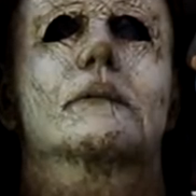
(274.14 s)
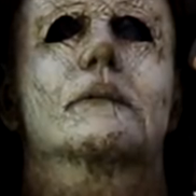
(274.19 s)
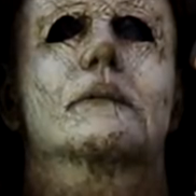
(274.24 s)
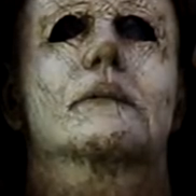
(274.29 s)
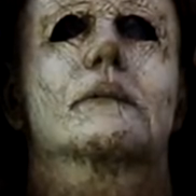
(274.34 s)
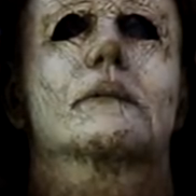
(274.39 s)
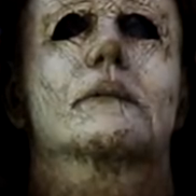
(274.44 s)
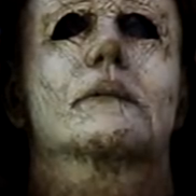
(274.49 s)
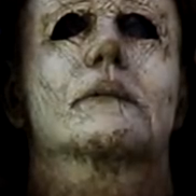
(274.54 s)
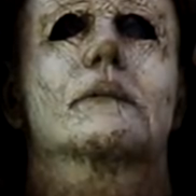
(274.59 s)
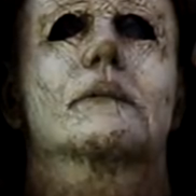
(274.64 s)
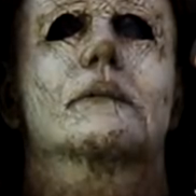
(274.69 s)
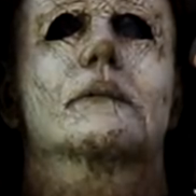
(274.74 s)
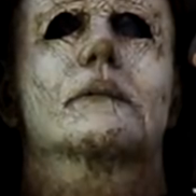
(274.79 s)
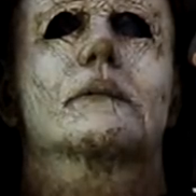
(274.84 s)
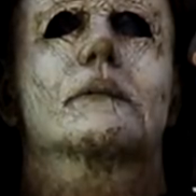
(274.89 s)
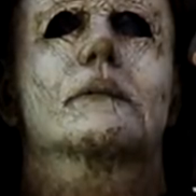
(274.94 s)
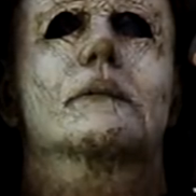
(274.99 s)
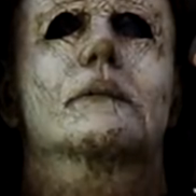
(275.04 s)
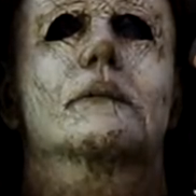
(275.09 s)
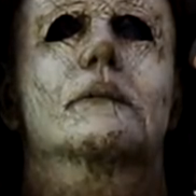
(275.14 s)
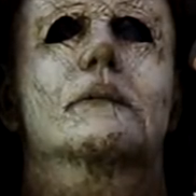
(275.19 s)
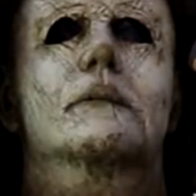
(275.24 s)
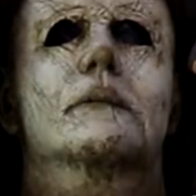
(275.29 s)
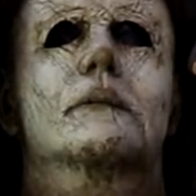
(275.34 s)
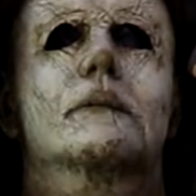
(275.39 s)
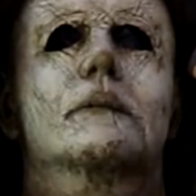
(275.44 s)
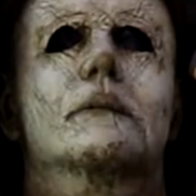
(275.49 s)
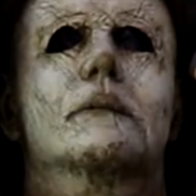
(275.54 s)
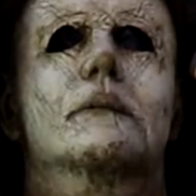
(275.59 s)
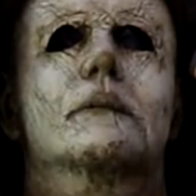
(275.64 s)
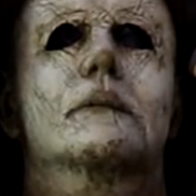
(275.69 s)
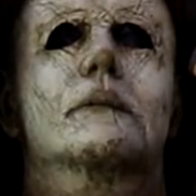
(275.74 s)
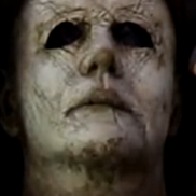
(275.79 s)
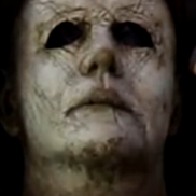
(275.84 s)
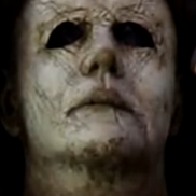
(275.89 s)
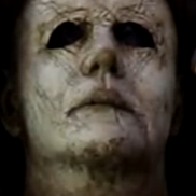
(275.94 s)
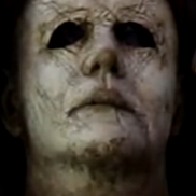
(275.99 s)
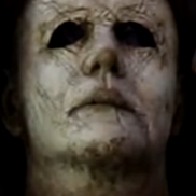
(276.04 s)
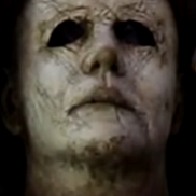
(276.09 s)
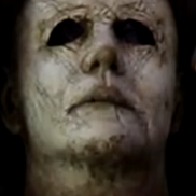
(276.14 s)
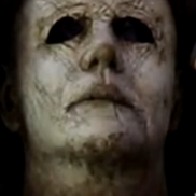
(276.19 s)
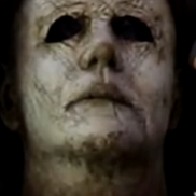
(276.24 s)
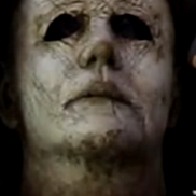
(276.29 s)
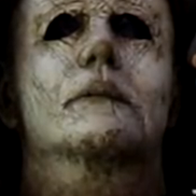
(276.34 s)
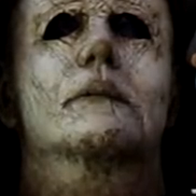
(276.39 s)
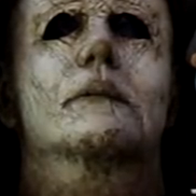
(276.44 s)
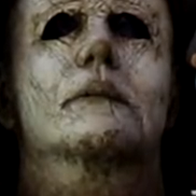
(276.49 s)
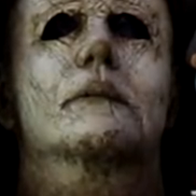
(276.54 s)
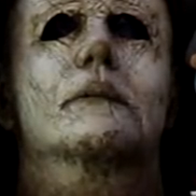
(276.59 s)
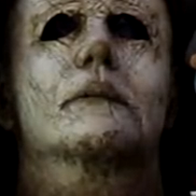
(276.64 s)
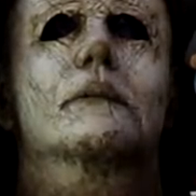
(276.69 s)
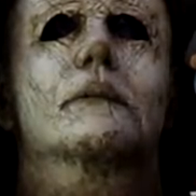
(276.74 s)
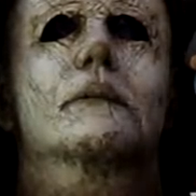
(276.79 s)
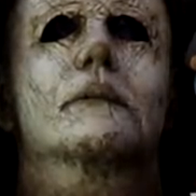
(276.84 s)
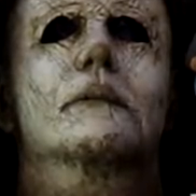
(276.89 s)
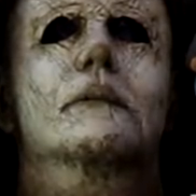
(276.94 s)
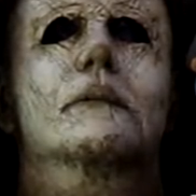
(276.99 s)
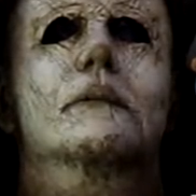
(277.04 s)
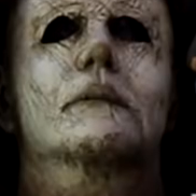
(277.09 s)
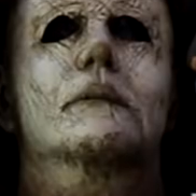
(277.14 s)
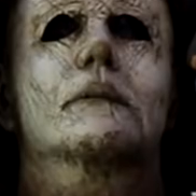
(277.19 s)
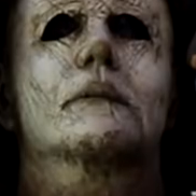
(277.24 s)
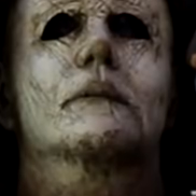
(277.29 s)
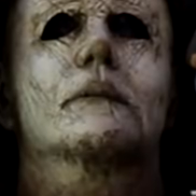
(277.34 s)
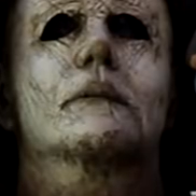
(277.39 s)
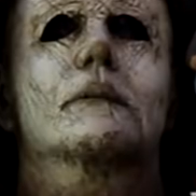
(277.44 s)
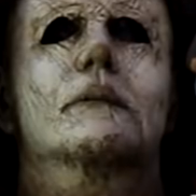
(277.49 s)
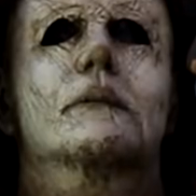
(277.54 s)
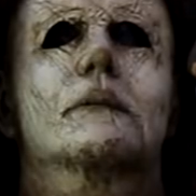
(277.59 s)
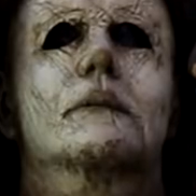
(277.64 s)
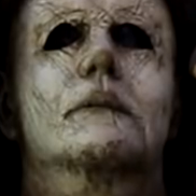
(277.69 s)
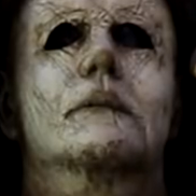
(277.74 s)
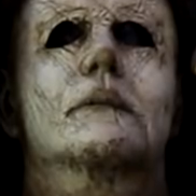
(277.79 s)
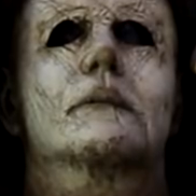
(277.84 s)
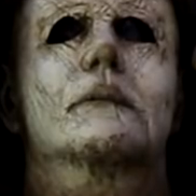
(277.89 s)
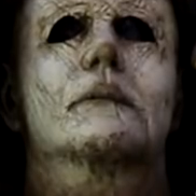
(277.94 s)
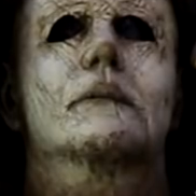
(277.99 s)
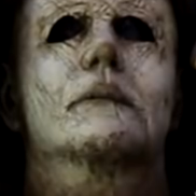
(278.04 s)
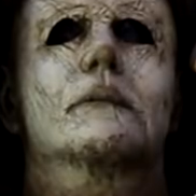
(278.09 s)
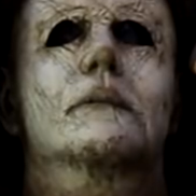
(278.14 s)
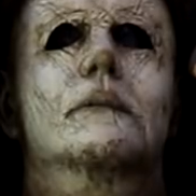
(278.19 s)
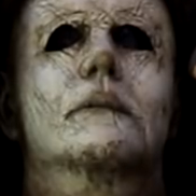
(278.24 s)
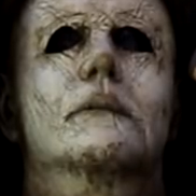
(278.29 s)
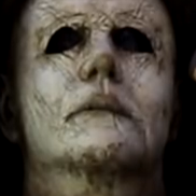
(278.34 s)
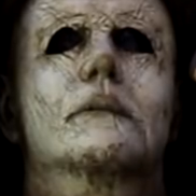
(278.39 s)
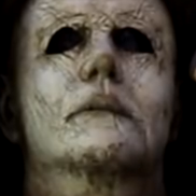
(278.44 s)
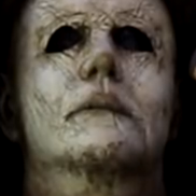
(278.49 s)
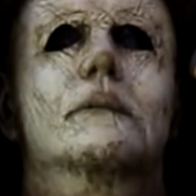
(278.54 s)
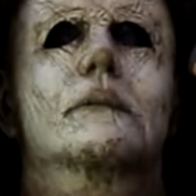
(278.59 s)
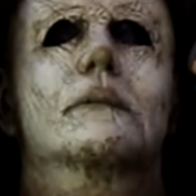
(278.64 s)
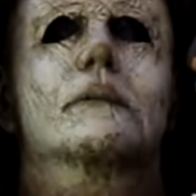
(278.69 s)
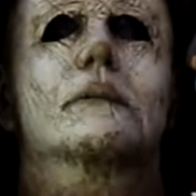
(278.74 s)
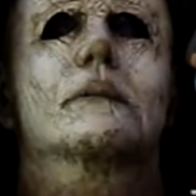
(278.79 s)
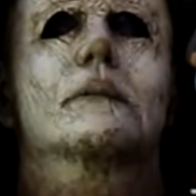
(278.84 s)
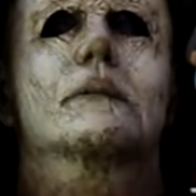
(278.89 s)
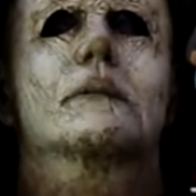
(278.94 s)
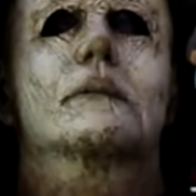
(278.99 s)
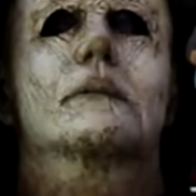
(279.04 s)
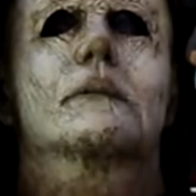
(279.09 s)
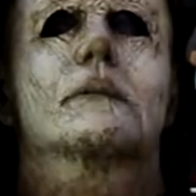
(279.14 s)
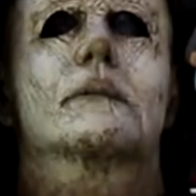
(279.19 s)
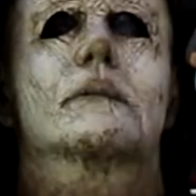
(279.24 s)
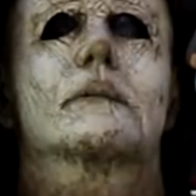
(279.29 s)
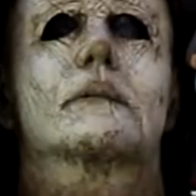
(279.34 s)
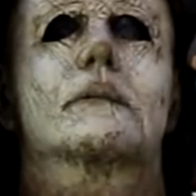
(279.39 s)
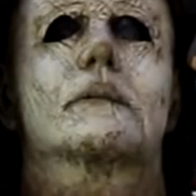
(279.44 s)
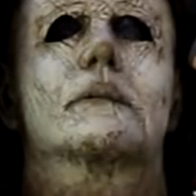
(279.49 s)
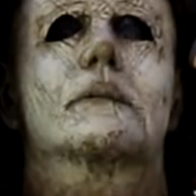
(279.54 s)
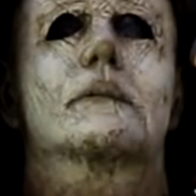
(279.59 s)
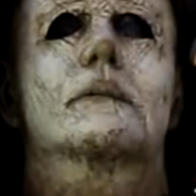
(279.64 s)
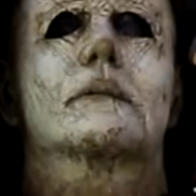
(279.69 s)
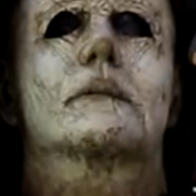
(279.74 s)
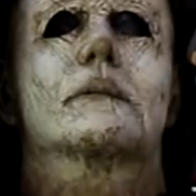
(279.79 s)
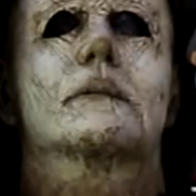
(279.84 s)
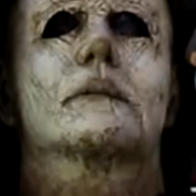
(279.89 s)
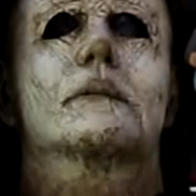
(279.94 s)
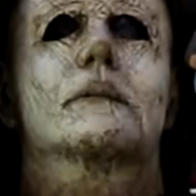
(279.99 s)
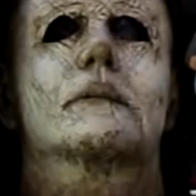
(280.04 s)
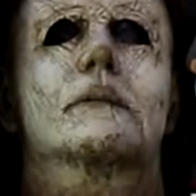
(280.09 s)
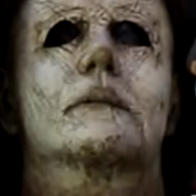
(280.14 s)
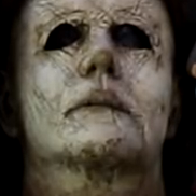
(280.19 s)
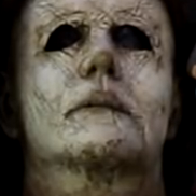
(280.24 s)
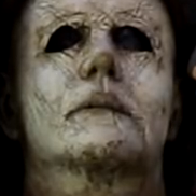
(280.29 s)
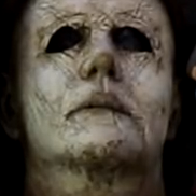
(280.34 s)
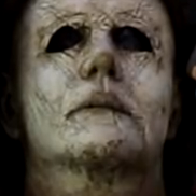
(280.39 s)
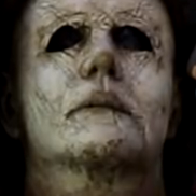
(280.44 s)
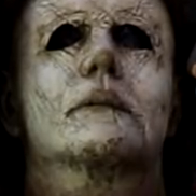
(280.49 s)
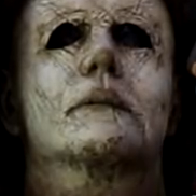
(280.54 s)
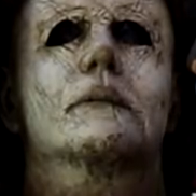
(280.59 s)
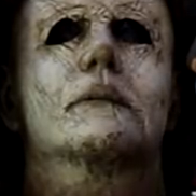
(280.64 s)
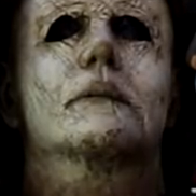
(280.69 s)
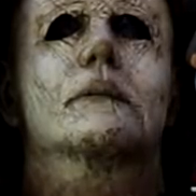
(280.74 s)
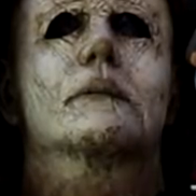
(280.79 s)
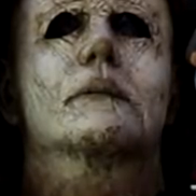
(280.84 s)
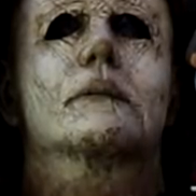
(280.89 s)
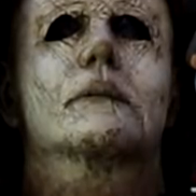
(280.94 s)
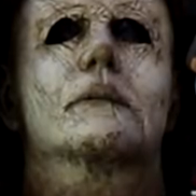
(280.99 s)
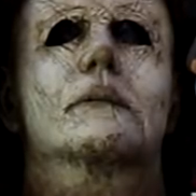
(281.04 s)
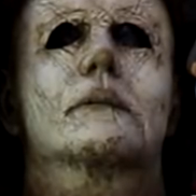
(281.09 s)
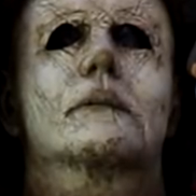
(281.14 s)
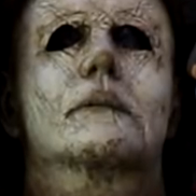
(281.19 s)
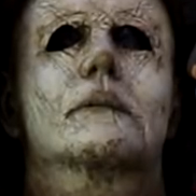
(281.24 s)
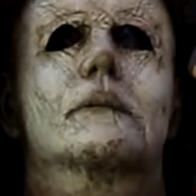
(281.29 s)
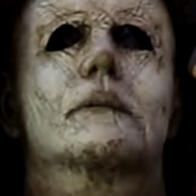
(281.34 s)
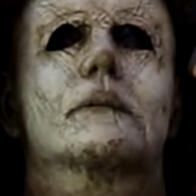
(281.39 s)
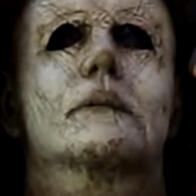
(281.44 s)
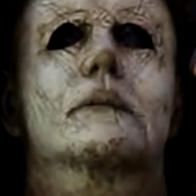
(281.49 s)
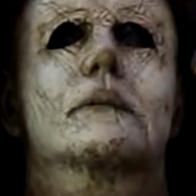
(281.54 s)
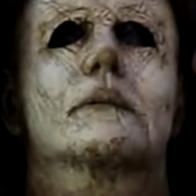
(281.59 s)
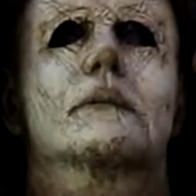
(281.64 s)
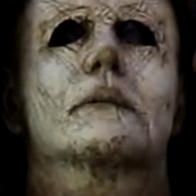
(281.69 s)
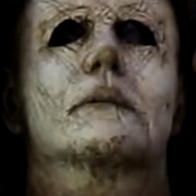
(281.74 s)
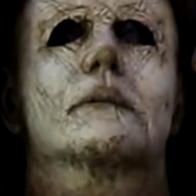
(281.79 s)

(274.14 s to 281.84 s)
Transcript: The person shown says nothing.